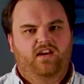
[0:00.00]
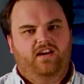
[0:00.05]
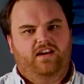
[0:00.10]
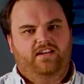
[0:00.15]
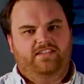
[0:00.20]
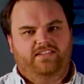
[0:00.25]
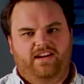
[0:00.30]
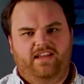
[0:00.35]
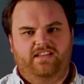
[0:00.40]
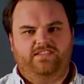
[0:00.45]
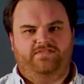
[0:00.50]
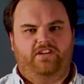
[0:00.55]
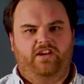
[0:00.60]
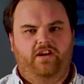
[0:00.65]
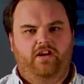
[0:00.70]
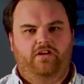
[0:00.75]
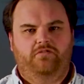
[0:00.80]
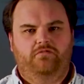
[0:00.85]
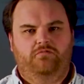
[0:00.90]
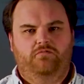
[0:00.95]
In today's
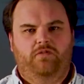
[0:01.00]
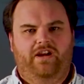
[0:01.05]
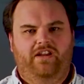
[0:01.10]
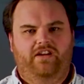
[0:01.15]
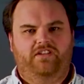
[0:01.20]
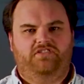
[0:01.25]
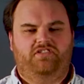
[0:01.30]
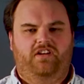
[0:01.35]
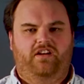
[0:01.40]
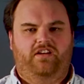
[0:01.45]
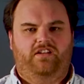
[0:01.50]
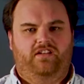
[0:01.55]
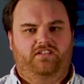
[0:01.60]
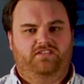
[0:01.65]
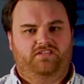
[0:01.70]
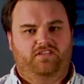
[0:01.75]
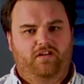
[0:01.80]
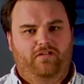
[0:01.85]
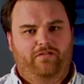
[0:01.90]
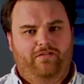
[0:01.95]
video, we're going to try and
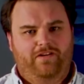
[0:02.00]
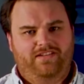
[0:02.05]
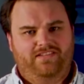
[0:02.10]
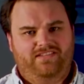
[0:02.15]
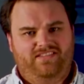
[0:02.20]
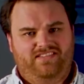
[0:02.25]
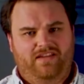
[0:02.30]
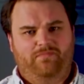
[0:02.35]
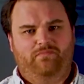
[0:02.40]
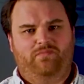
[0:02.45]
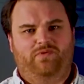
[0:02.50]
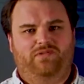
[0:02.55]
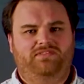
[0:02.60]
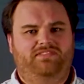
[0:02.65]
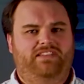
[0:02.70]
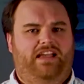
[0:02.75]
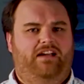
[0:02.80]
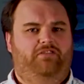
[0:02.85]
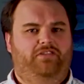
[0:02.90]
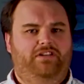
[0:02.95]
answer a very simple
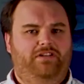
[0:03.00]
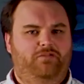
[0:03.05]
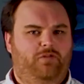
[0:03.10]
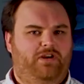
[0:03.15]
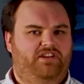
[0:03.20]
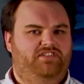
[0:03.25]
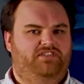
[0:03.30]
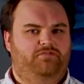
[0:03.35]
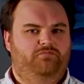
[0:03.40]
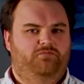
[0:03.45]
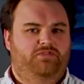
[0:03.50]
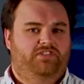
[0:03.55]
sounding question,